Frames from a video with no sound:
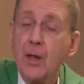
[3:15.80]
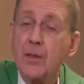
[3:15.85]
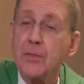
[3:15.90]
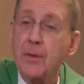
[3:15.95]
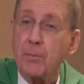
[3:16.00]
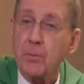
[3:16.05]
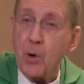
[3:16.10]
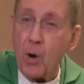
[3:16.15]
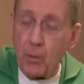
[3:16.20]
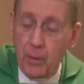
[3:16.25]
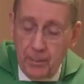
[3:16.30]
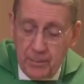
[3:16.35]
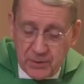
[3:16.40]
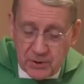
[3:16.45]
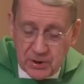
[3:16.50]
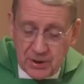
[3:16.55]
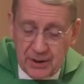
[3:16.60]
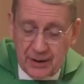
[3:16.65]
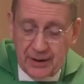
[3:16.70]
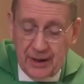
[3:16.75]
The
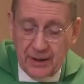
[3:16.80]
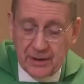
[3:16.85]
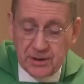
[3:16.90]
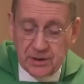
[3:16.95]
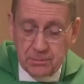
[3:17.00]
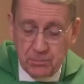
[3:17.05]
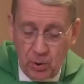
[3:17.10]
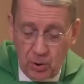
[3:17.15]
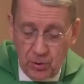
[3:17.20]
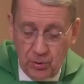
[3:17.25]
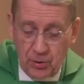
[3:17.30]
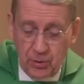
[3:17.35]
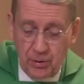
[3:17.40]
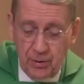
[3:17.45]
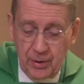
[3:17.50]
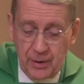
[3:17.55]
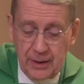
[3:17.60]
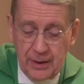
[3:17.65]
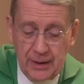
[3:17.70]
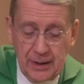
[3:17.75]
prohibition against
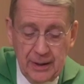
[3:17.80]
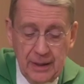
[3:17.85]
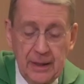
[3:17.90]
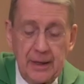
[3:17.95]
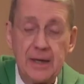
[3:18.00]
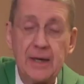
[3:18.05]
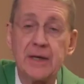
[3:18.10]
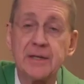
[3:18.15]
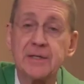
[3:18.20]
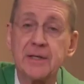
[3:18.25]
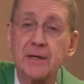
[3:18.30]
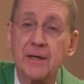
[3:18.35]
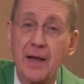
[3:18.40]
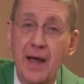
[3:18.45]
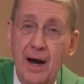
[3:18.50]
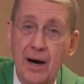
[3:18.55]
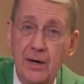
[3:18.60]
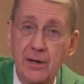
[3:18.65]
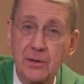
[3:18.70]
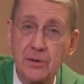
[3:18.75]
murder is
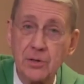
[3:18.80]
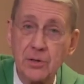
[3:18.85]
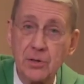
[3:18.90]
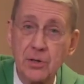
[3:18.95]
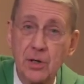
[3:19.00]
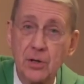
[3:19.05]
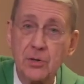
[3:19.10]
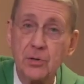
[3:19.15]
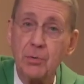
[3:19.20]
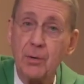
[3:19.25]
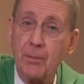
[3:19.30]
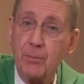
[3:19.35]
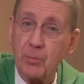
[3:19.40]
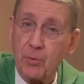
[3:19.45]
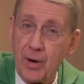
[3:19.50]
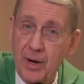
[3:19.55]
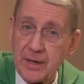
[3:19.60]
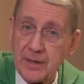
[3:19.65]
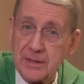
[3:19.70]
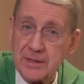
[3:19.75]
enlarged to
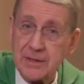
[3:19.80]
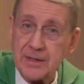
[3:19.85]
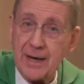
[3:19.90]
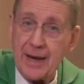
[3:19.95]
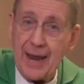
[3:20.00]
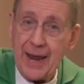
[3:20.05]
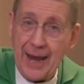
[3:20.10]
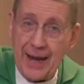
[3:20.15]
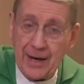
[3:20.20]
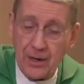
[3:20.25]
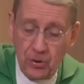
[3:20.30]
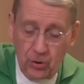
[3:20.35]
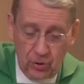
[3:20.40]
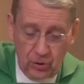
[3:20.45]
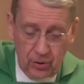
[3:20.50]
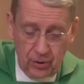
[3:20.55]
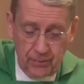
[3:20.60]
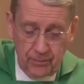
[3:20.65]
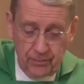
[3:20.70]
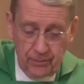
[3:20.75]
embrace
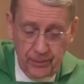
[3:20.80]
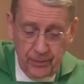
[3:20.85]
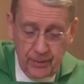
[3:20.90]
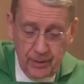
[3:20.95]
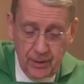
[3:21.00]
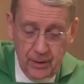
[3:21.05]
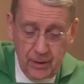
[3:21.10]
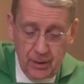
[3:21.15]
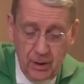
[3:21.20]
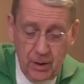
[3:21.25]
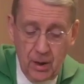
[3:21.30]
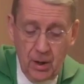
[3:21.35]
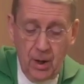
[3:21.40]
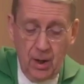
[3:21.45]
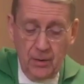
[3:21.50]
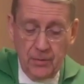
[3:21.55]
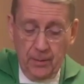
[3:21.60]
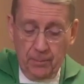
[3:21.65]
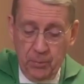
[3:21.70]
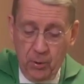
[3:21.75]
anger.
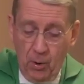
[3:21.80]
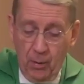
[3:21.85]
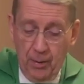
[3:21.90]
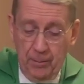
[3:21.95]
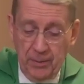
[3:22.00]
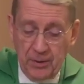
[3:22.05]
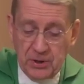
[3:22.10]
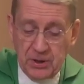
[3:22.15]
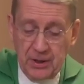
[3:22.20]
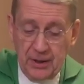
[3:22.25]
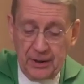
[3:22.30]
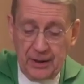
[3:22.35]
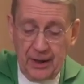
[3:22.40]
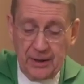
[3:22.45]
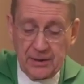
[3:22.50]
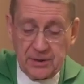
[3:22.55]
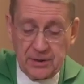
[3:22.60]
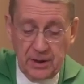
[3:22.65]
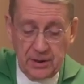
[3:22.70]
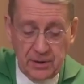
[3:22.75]
The prohibition
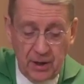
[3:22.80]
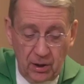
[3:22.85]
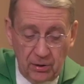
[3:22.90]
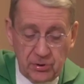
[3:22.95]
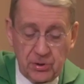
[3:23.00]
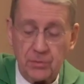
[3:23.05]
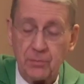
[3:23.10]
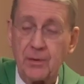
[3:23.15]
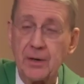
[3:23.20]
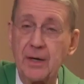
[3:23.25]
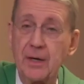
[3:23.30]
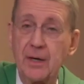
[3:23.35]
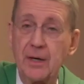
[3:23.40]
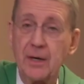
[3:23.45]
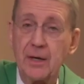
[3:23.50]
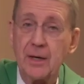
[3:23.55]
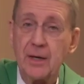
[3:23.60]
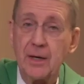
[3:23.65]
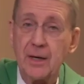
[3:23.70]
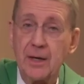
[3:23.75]
against adultery
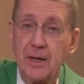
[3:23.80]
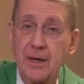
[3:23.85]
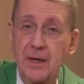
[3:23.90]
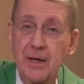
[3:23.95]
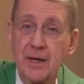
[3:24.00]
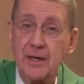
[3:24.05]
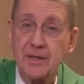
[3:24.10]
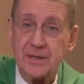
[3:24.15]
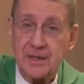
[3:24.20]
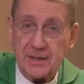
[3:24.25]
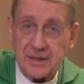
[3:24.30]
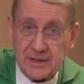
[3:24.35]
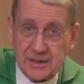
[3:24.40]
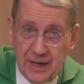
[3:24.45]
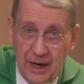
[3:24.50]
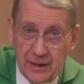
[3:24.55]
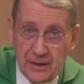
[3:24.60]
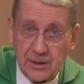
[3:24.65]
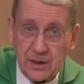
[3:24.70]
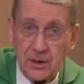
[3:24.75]
is
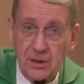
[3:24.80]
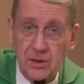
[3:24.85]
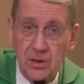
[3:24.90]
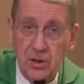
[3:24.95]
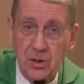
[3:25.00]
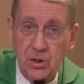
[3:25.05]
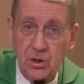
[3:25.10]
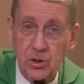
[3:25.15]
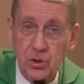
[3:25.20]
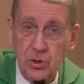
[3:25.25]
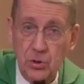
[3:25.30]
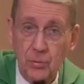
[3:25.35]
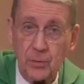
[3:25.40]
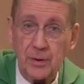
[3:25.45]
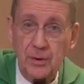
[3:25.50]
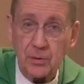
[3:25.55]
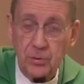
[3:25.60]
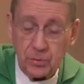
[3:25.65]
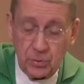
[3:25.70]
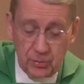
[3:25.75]
extended to
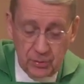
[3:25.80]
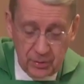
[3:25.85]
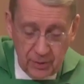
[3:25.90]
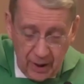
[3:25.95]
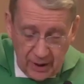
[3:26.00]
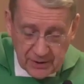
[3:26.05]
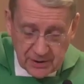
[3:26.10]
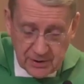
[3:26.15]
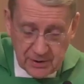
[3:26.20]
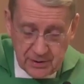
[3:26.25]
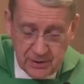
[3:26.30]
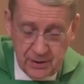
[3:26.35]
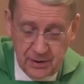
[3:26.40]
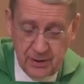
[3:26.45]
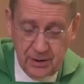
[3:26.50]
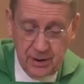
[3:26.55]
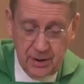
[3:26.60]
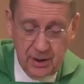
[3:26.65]
include lust.